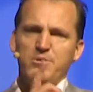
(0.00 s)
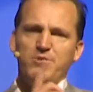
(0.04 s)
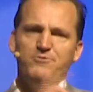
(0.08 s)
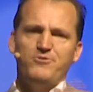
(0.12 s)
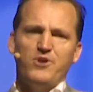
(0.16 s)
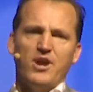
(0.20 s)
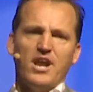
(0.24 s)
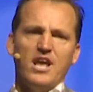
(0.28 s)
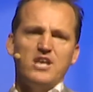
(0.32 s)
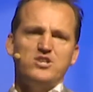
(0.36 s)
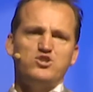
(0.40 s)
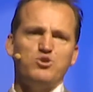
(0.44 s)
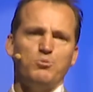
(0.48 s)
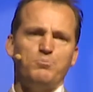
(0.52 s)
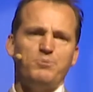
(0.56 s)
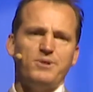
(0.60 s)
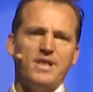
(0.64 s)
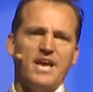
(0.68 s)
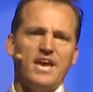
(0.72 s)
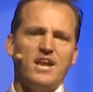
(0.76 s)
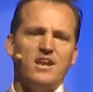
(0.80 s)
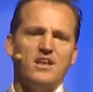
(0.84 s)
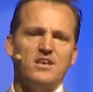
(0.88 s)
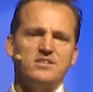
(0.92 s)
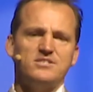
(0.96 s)
financial
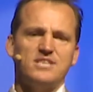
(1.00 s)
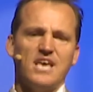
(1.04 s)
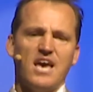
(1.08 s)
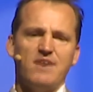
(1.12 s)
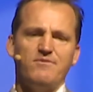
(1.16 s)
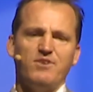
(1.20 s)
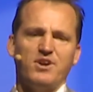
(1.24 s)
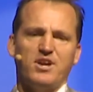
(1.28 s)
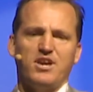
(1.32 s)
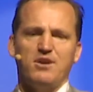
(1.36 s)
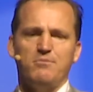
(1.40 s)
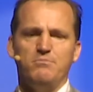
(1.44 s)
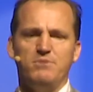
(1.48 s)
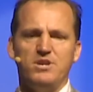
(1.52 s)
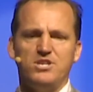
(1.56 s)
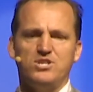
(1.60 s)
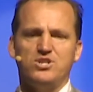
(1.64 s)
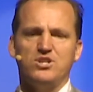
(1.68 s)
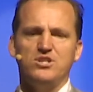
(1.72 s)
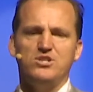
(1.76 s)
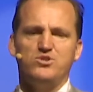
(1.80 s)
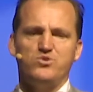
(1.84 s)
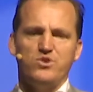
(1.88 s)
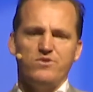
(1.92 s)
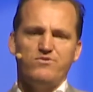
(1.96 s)
planners have a
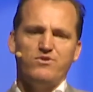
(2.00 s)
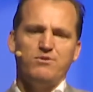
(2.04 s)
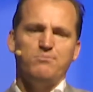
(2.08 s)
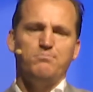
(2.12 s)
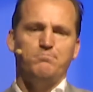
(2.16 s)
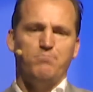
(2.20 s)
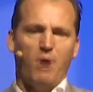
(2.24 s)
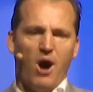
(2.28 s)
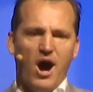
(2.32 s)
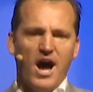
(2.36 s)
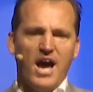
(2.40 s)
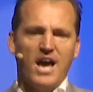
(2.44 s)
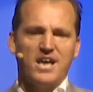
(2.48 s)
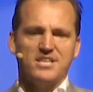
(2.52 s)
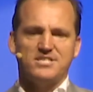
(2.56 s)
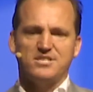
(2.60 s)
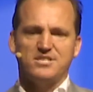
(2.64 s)
commission-driven bias